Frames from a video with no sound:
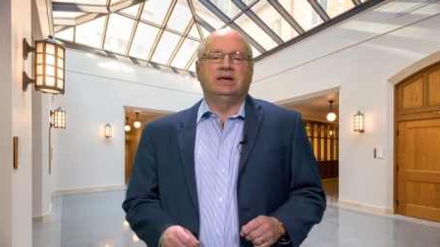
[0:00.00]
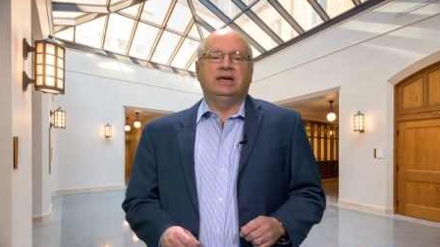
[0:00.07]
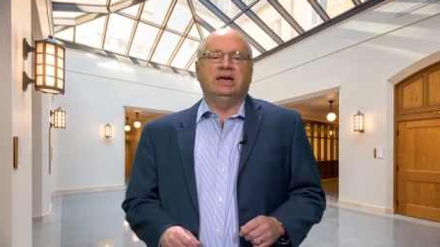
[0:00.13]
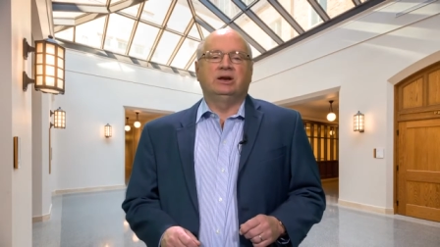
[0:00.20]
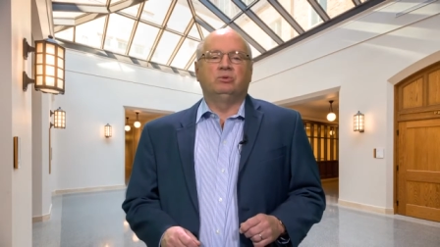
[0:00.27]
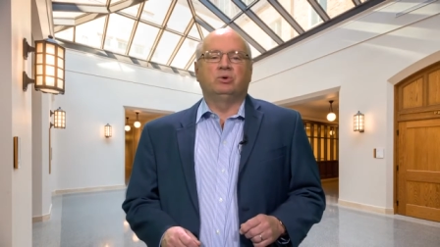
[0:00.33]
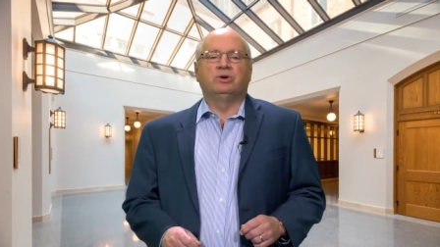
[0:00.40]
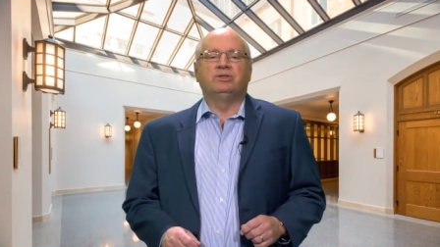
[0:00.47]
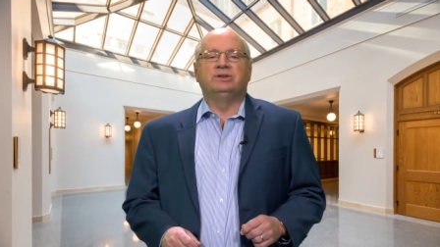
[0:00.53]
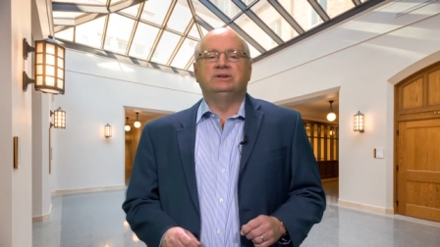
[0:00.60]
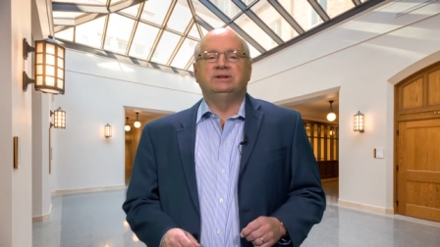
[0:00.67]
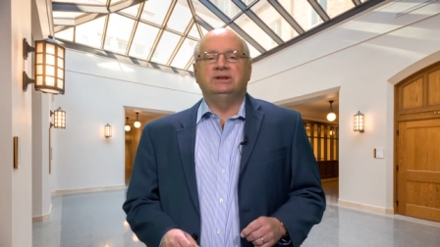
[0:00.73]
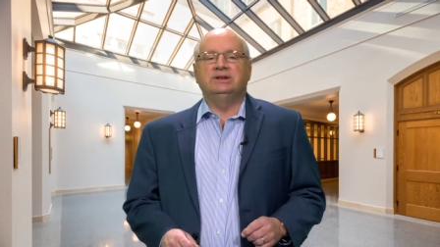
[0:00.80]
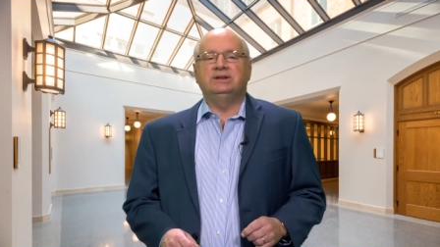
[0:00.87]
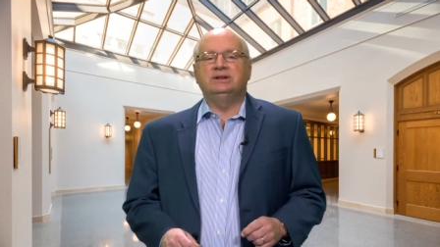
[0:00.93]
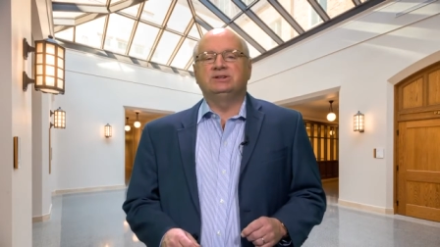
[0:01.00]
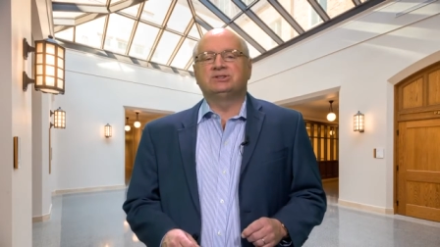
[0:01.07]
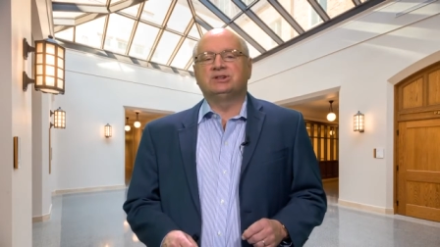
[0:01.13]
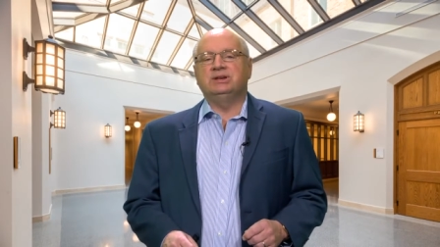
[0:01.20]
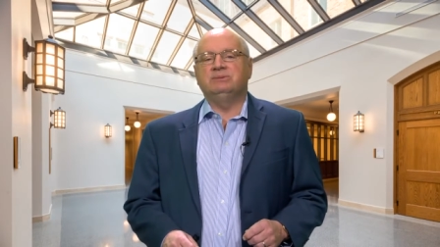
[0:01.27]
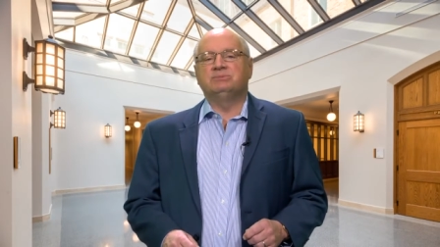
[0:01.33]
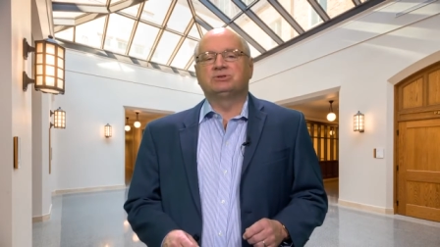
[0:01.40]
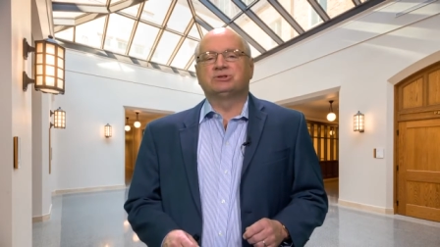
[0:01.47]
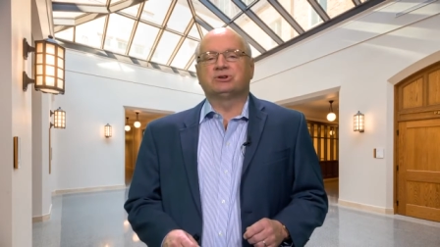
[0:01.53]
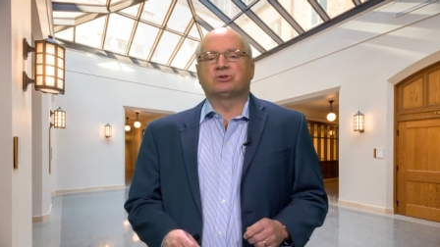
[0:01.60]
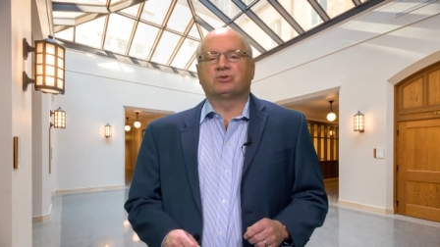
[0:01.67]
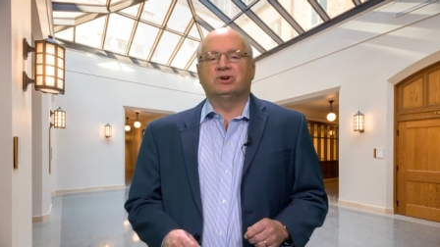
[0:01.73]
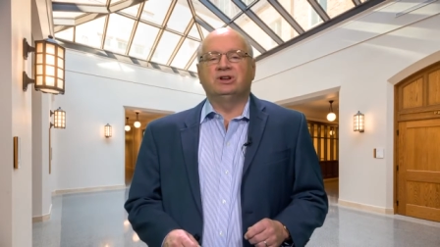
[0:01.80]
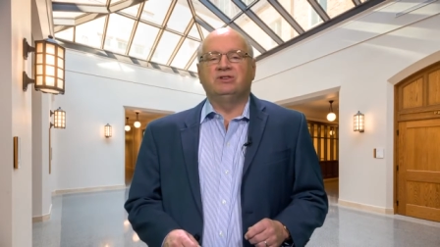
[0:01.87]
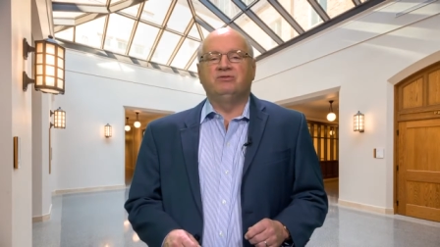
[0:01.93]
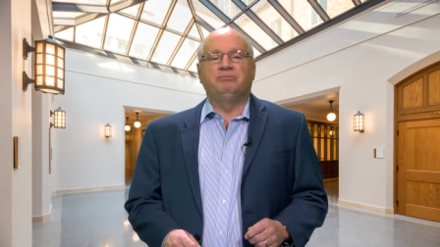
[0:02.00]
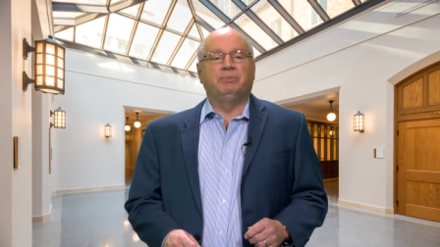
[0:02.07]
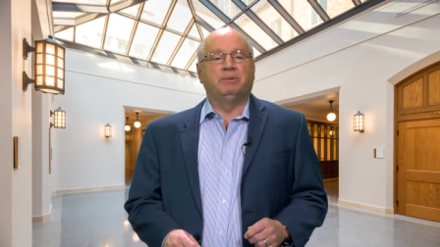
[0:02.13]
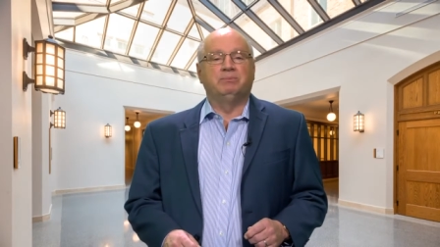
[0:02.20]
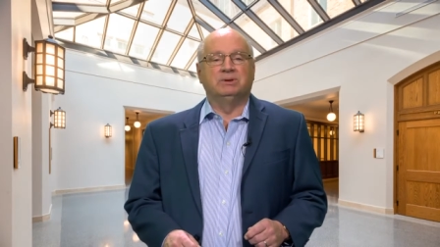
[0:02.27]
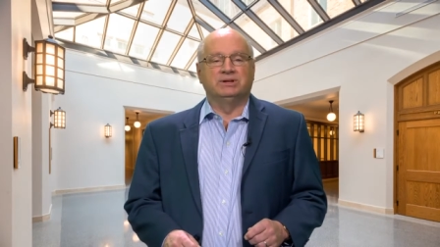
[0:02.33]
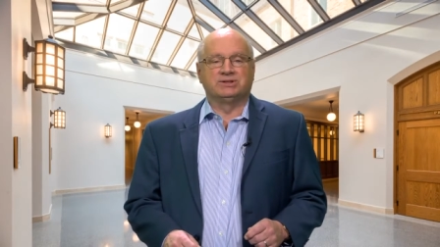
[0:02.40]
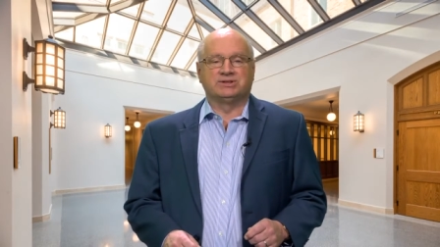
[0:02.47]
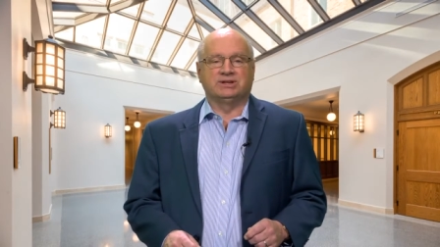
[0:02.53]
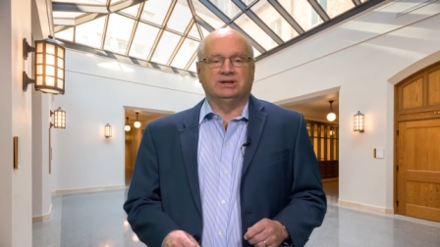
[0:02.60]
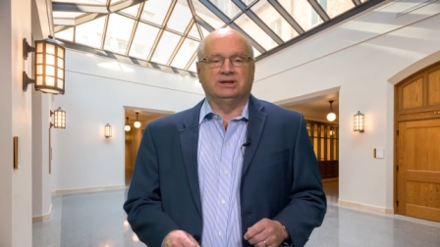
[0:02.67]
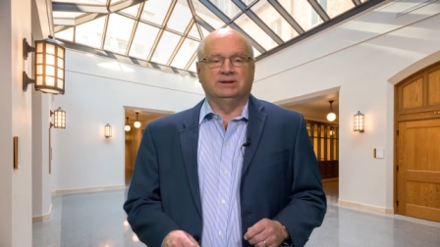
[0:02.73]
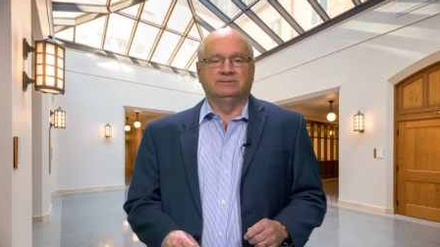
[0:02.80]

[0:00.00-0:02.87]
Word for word: and where the deity seems to crave publicity.